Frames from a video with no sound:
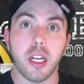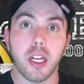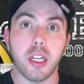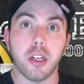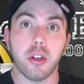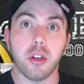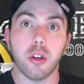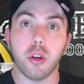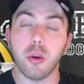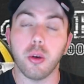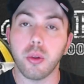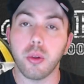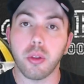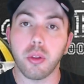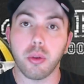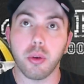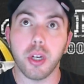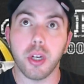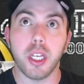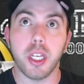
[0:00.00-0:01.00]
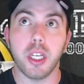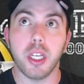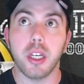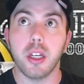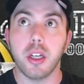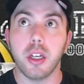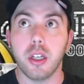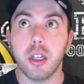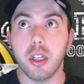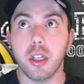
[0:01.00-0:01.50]
and 0-3
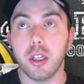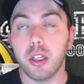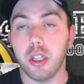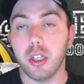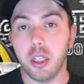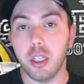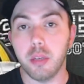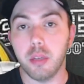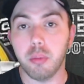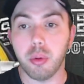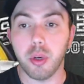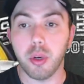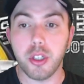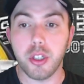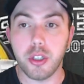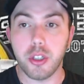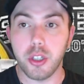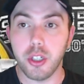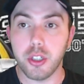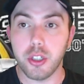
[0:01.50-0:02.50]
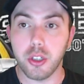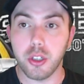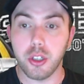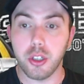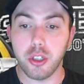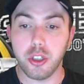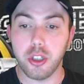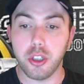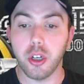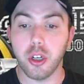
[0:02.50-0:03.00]
in preseason
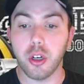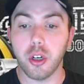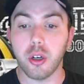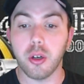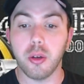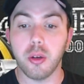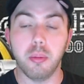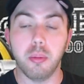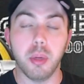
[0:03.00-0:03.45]
this year.